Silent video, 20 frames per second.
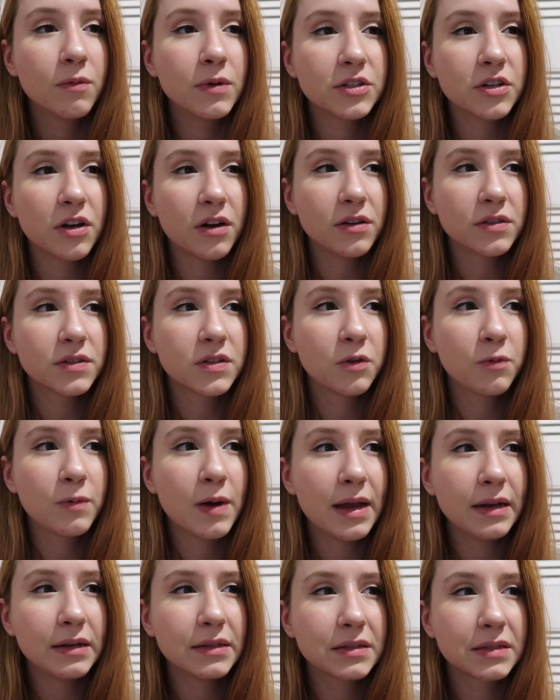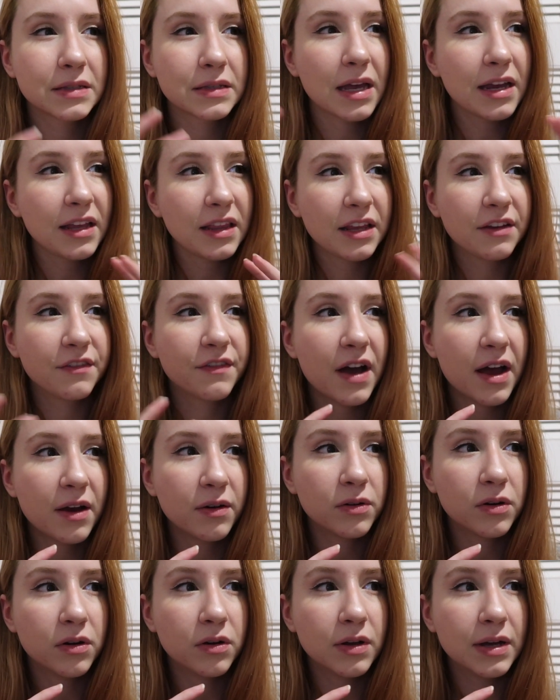which also went slightly
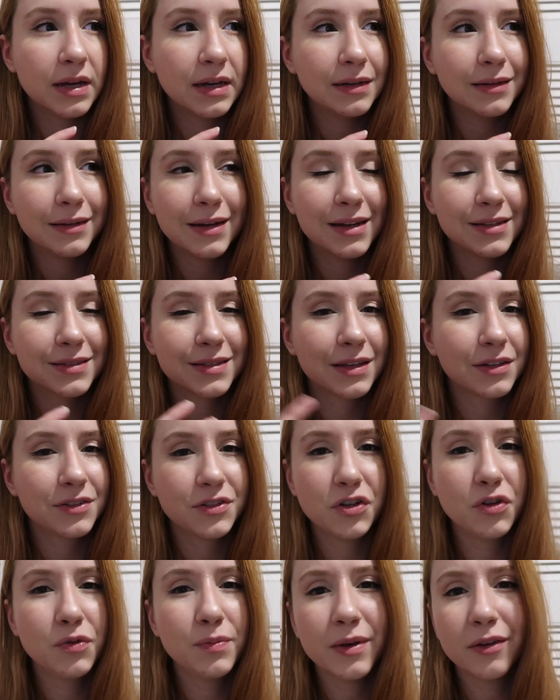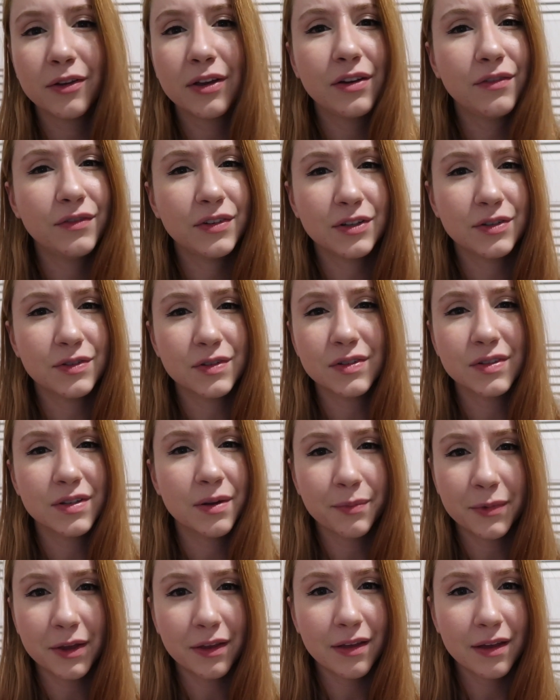viral, and it has like two million views or
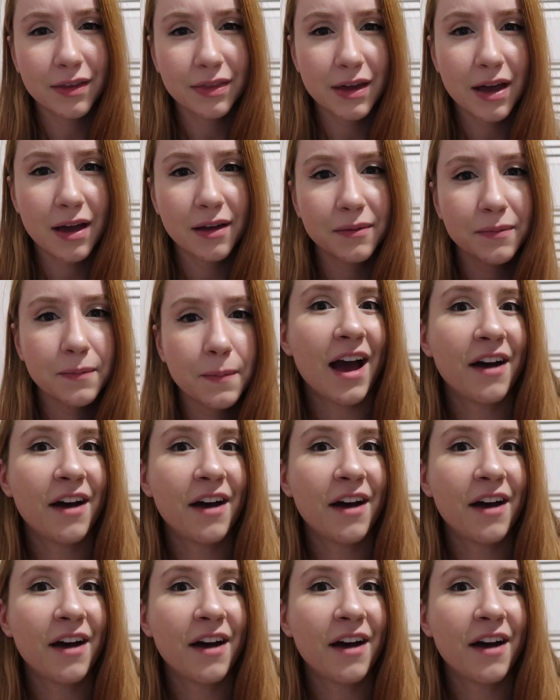something like that.